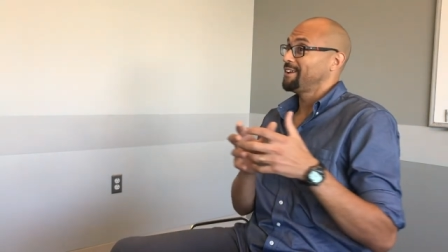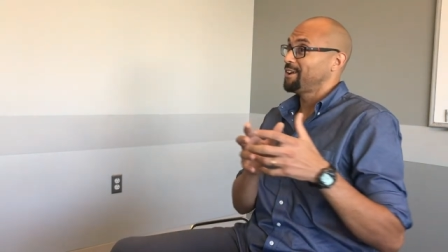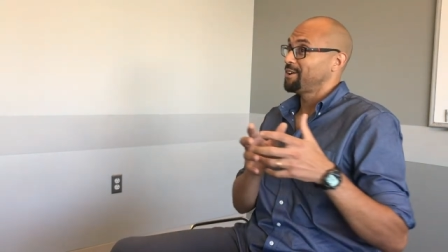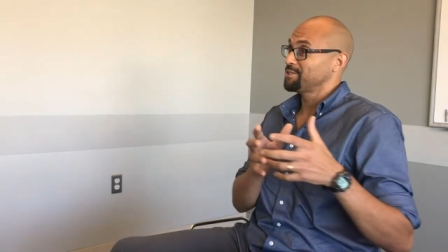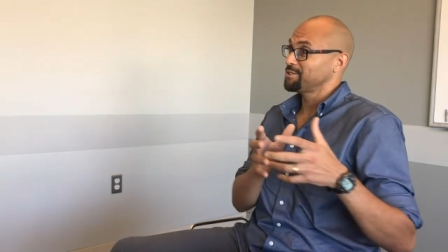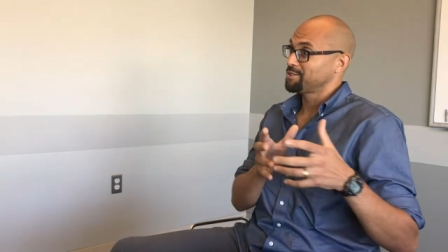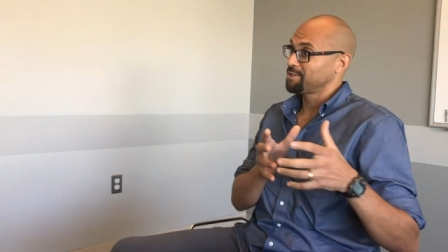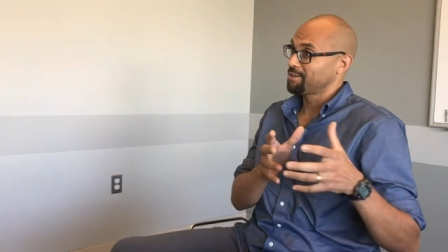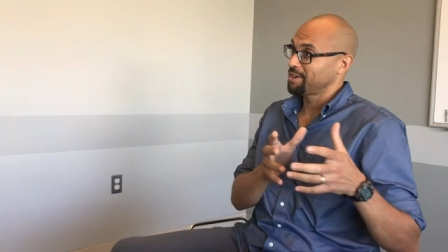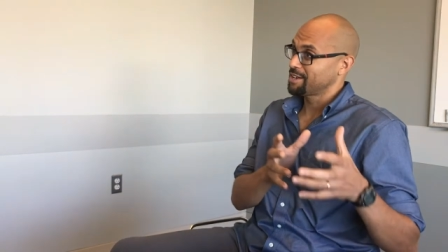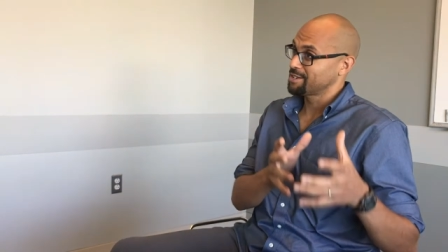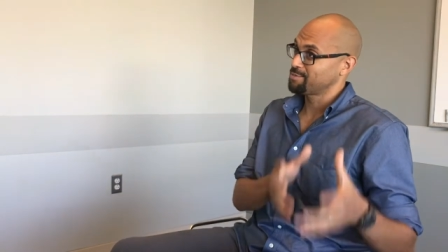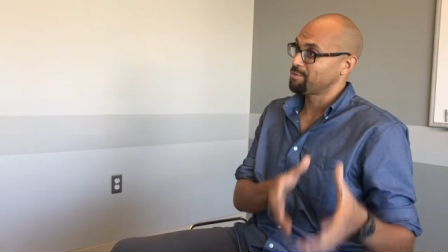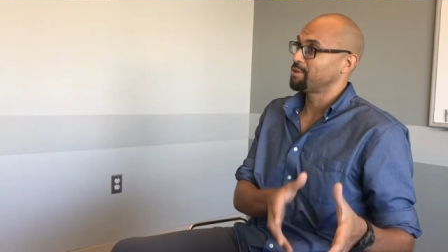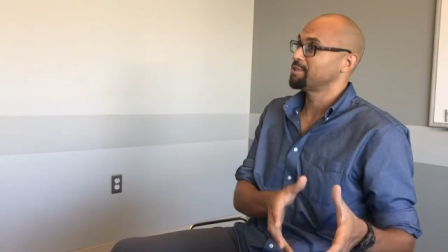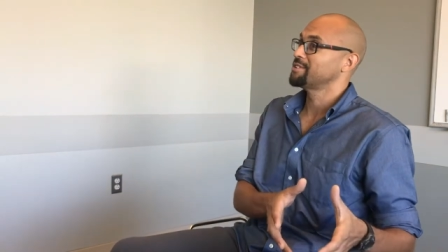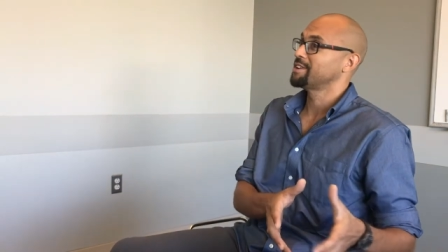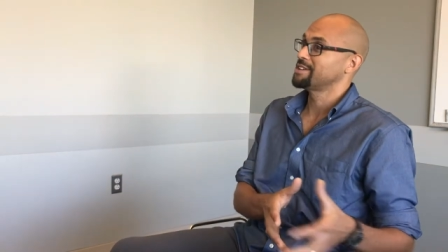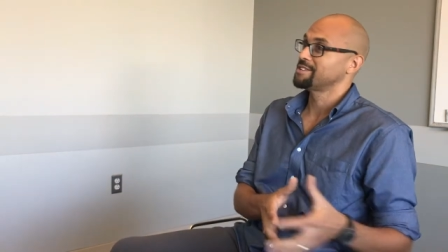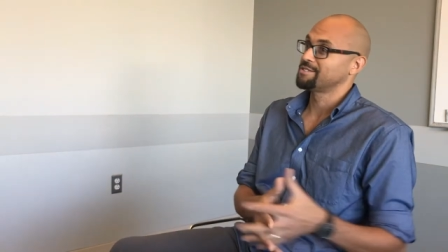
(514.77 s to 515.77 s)
it also gets
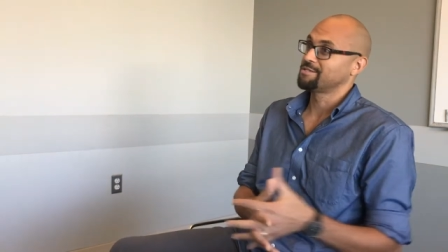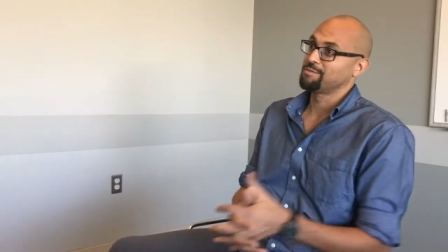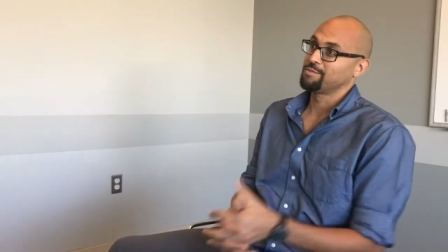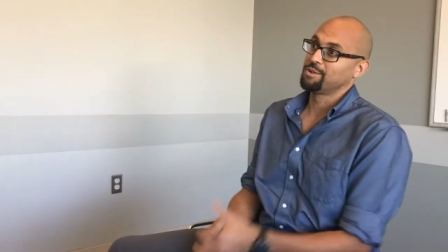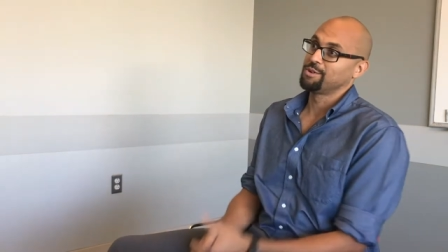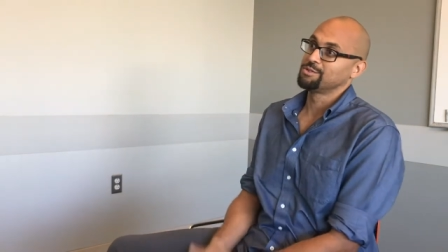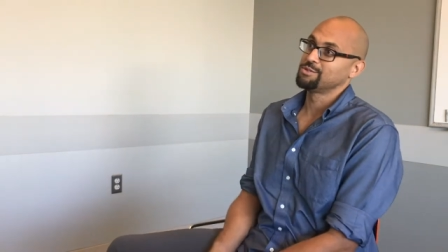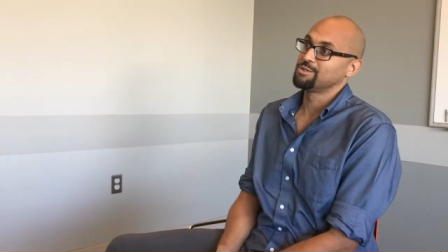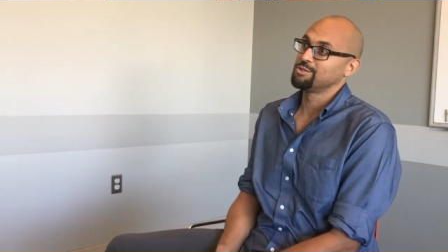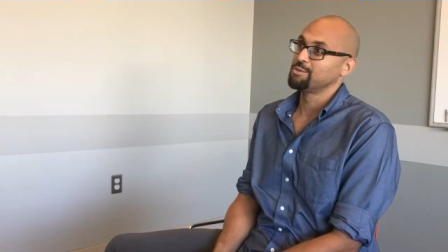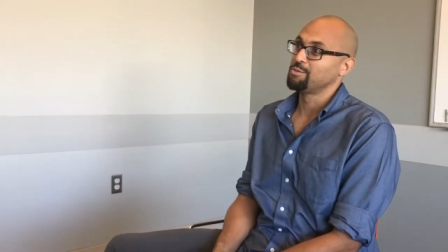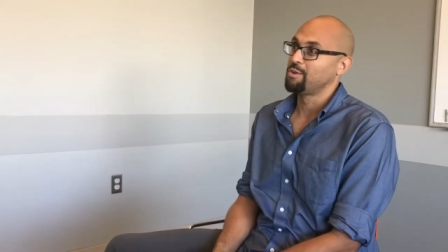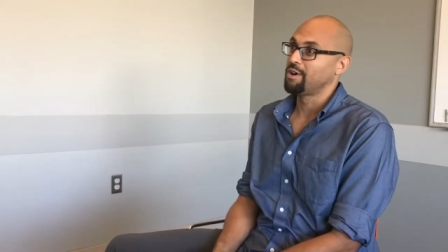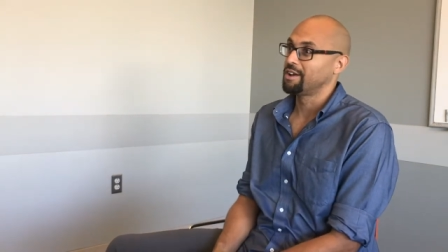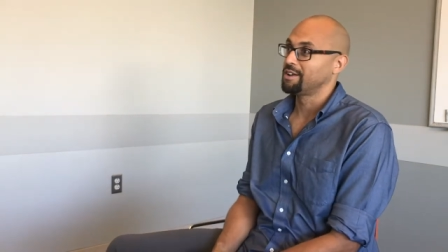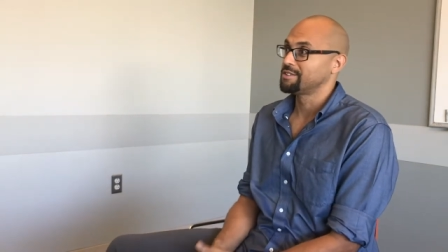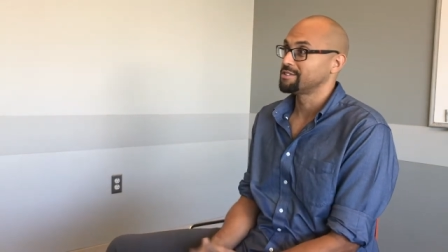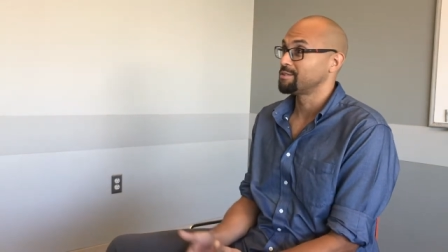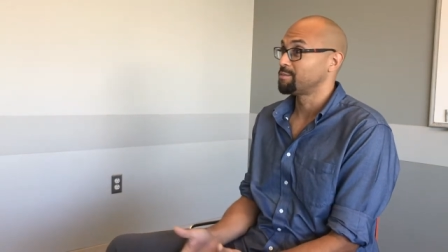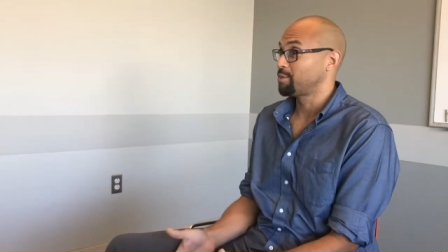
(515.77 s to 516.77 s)
more attention from those who
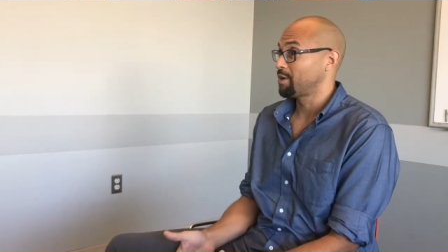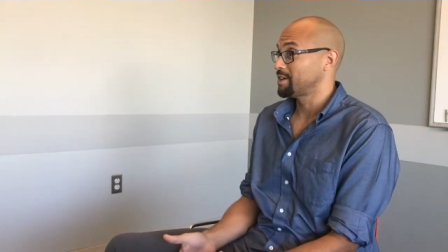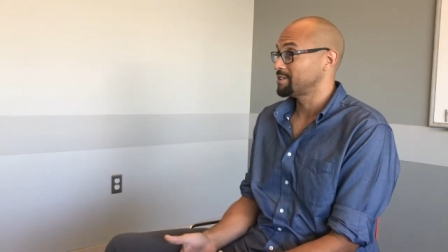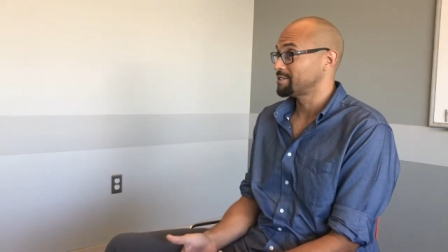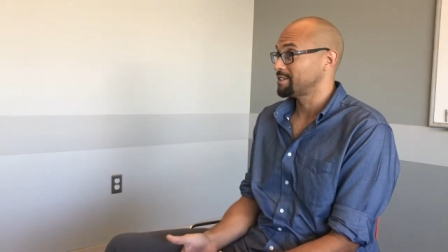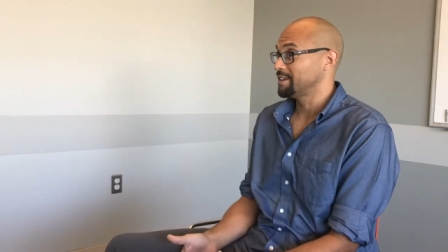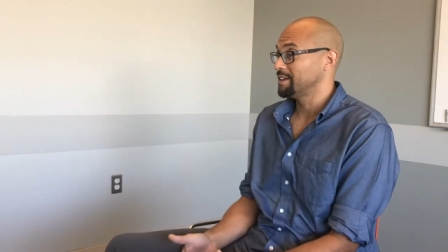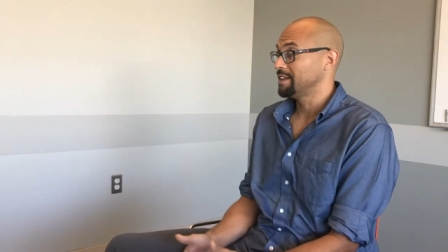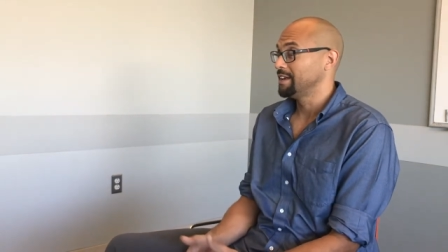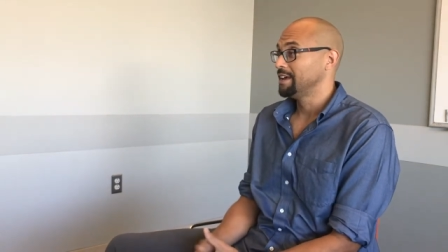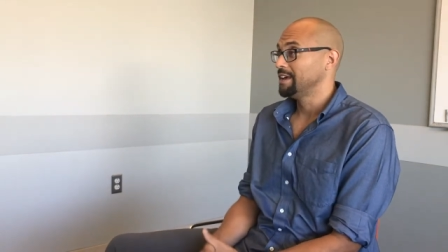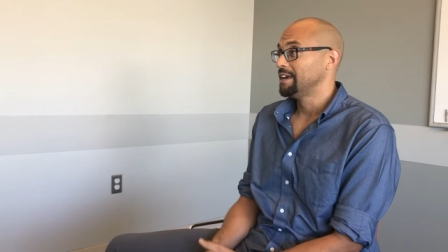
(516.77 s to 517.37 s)
want to suppress it.